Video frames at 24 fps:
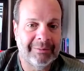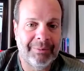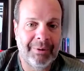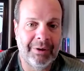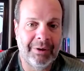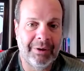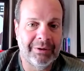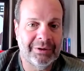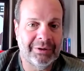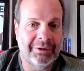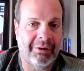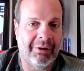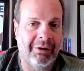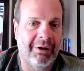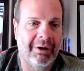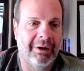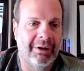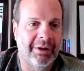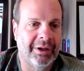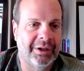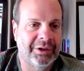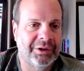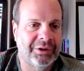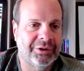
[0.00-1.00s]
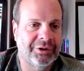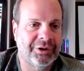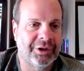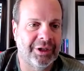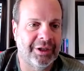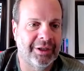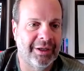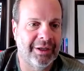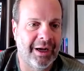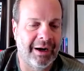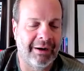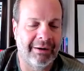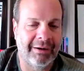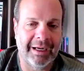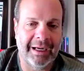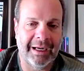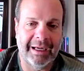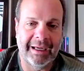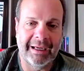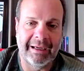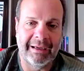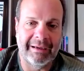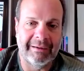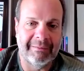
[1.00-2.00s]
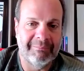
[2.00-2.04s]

opposed to all this generic,